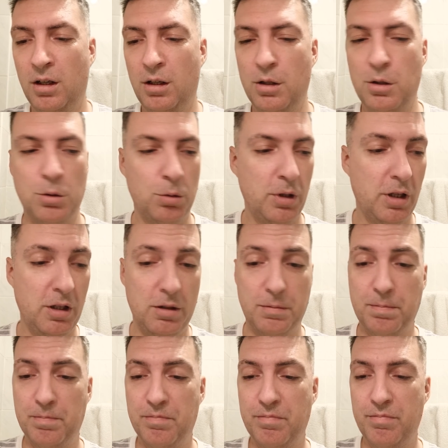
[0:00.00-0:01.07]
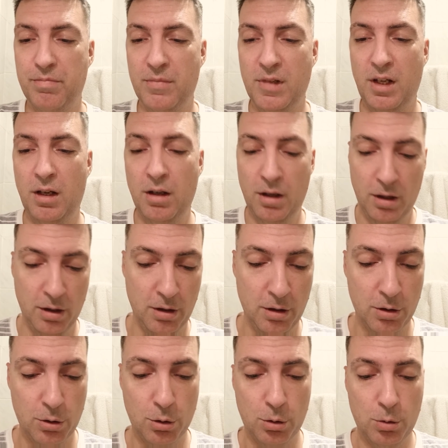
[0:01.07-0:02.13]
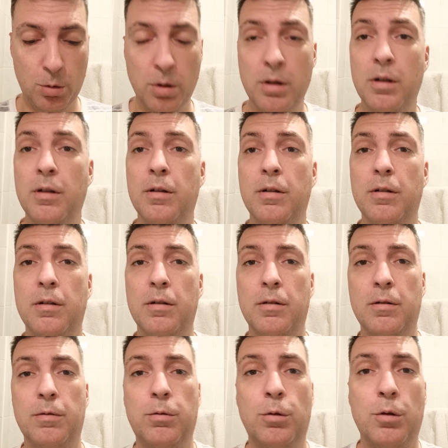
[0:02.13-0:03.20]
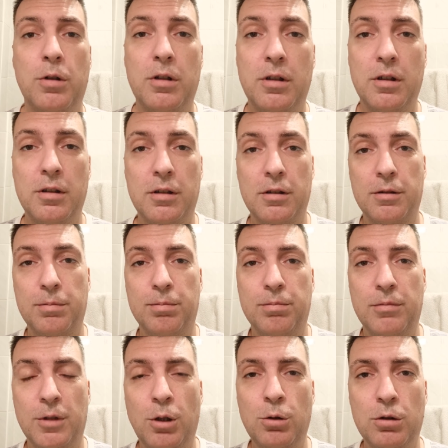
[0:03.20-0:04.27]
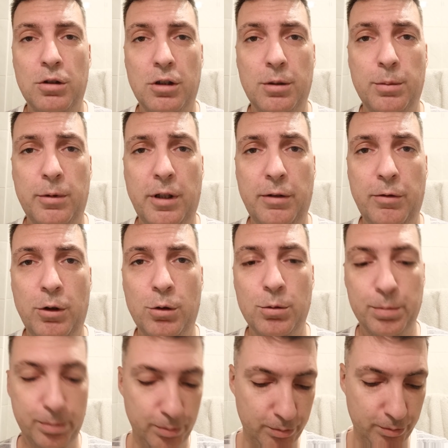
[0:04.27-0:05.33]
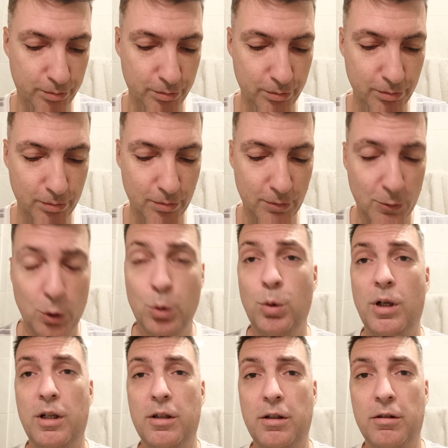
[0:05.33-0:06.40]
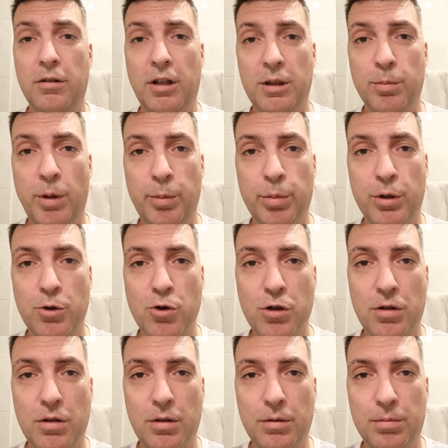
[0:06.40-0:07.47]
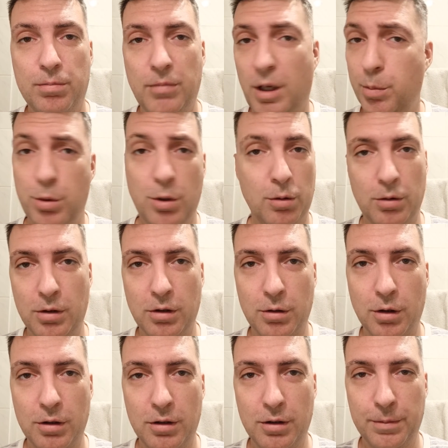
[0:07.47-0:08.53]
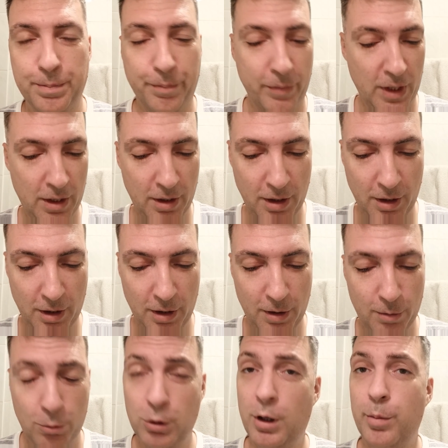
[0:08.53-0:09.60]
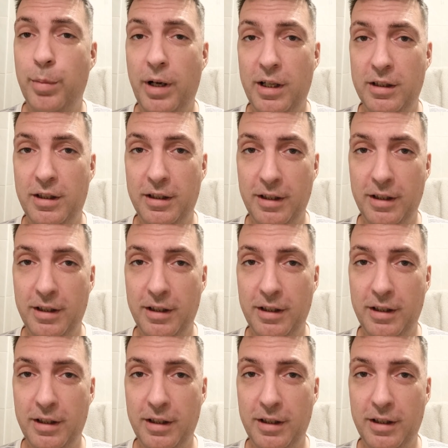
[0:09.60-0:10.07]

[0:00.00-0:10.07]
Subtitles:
it's okay. So for the long-term review, do I regret my purchase? Absolutely not. Would I buy it